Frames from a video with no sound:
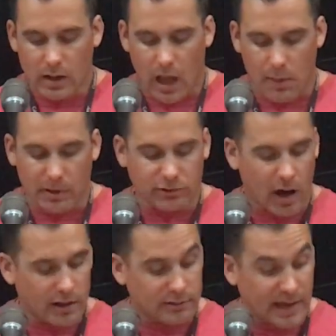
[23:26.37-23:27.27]
I had my
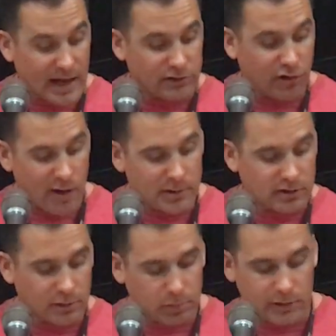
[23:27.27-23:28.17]
dad drive me
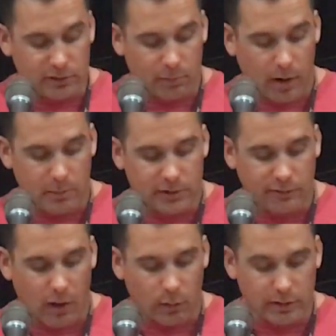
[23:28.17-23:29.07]
to the police department the
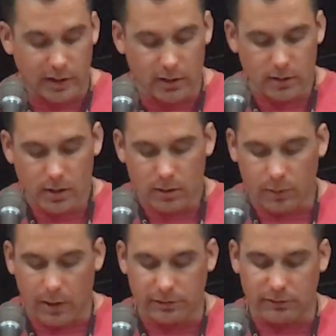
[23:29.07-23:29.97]
following day,
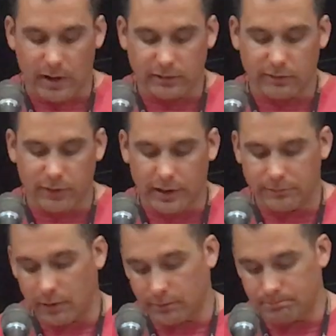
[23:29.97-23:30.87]
where I was arrested for hit
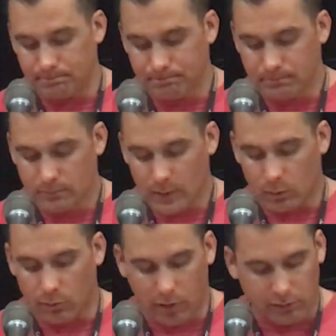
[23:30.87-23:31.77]
and run.
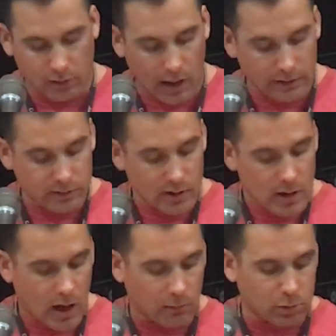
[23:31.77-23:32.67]
When breathalyzed,
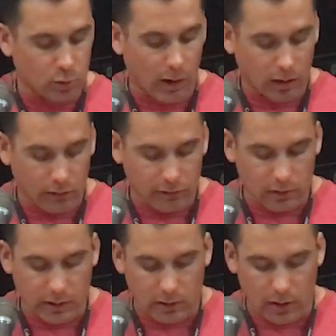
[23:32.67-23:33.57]
I blew well over the
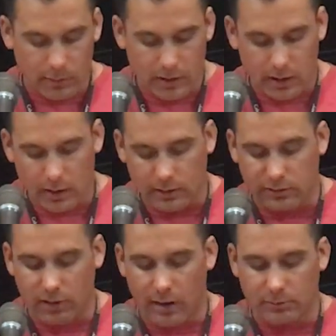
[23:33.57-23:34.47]
legal limit and had
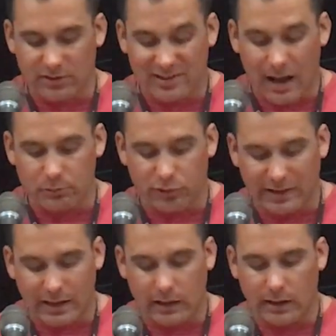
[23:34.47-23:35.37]
stopped
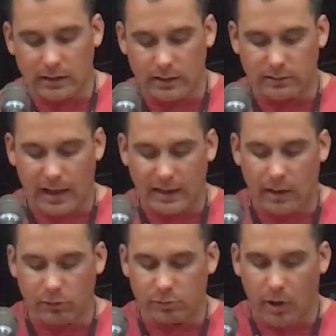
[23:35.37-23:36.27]
drinking at least 8
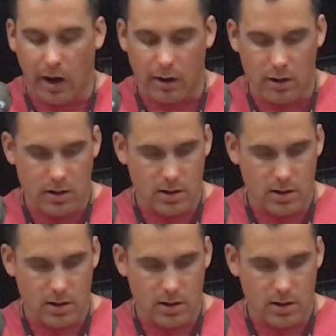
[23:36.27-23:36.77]
hours prior.